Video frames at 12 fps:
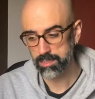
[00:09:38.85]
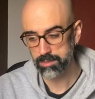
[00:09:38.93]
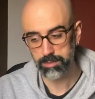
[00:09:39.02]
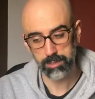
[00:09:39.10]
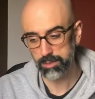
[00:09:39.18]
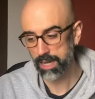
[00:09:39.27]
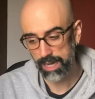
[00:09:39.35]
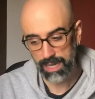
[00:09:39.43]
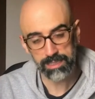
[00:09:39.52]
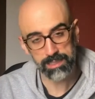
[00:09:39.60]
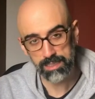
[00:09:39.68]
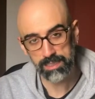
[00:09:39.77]
It's between an
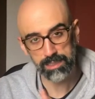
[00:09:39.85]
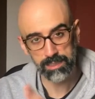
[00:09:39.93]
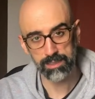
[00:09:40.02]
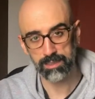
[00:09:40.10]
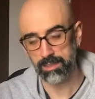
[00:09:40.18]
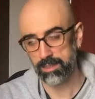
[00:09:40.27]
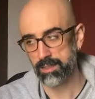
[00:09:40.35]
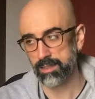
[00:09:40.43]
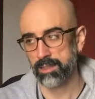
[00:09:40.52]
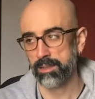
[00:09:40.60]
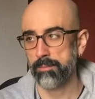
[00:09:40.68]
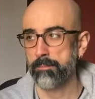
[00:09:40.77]
AD and
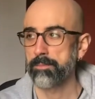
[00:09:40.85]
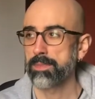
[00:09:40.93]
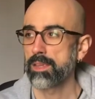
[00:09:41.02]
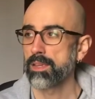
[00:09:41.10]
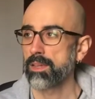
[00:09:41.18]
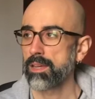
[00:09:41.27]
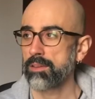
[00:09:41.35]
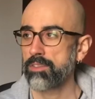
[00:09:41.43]
a